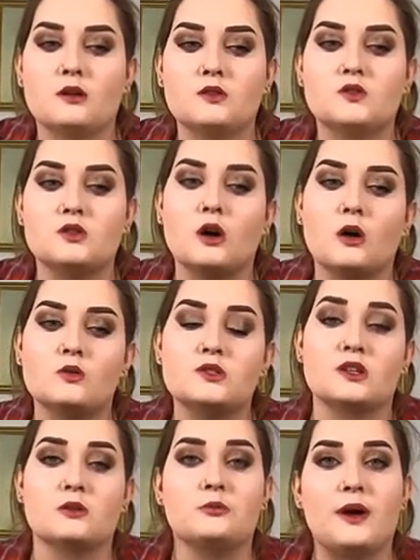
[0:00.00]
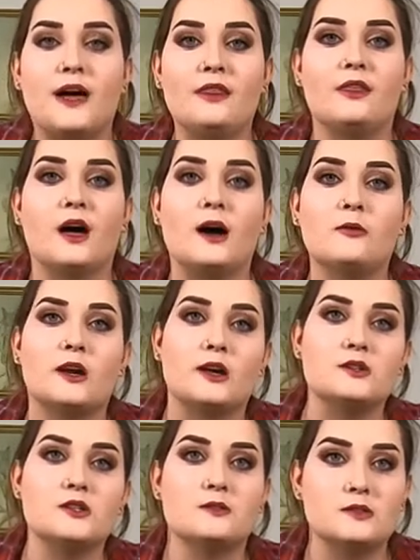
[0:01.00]
So to combat that, what
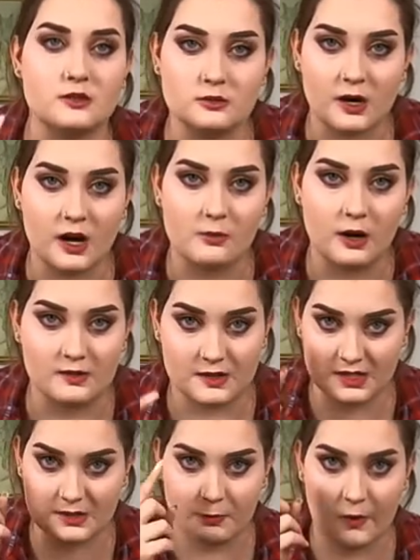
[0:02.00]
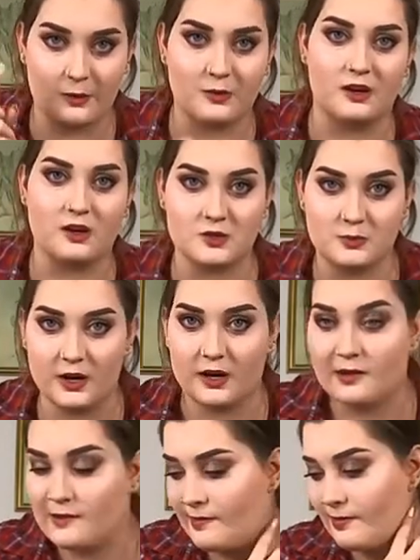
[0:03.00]
I do is I do my eyebrows and I spray them with
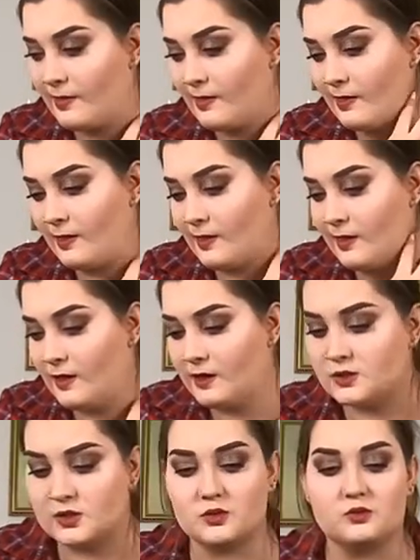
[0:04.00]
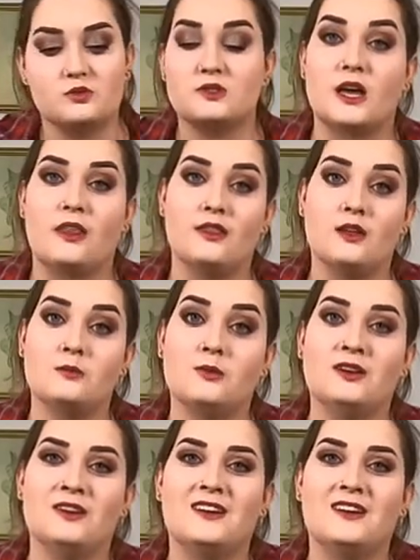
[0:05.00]
hairspray to set them,